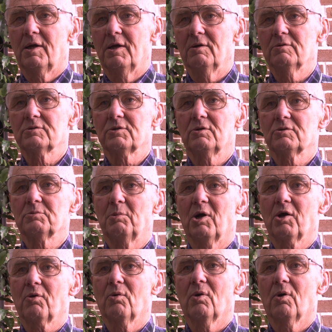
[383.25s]
kills those
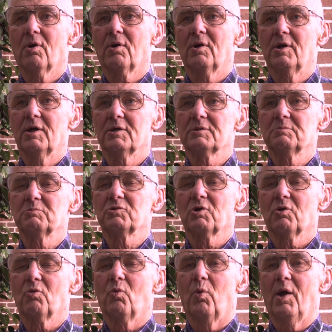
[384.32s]
microorganisms
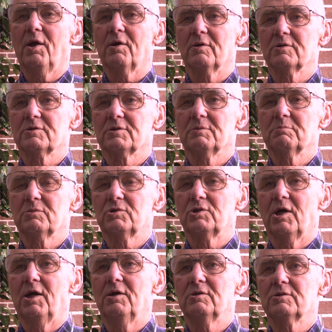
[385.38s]
or weakens them,
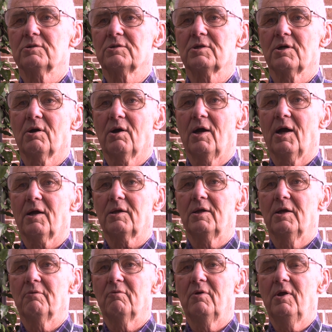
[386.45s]
changes their
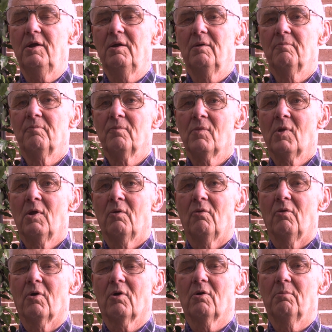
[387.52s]
activity,
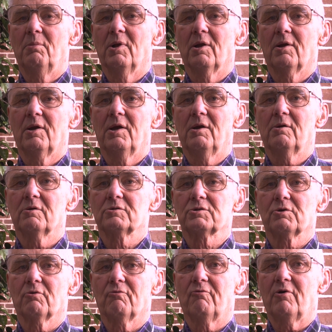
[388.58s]
their ability to
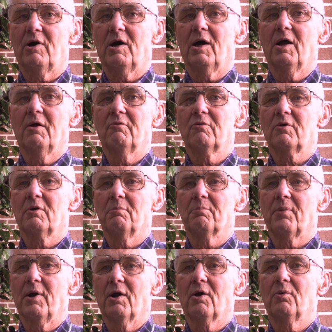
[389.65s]
survive
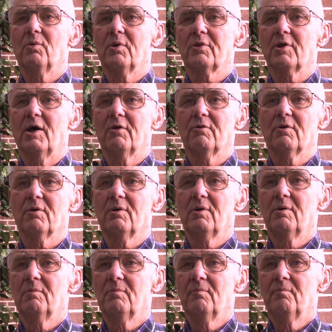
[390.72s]
compared with other
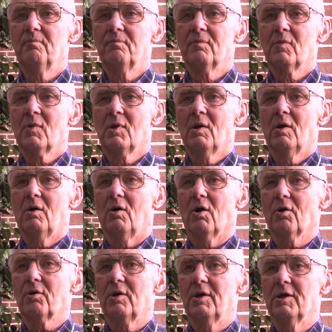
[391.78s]

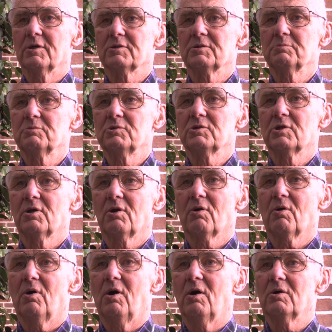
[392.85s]
organisms that
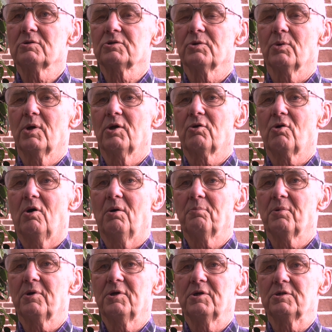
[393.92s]
are also in
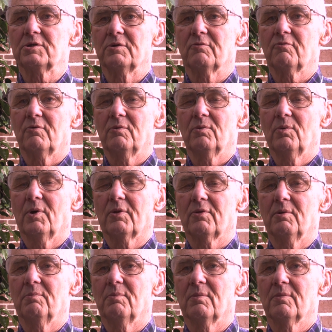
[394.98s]
competition with
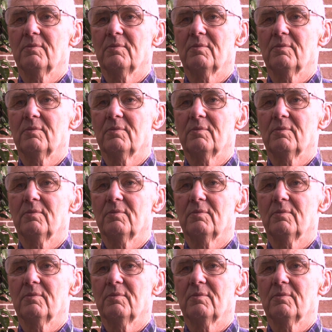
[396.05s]
them.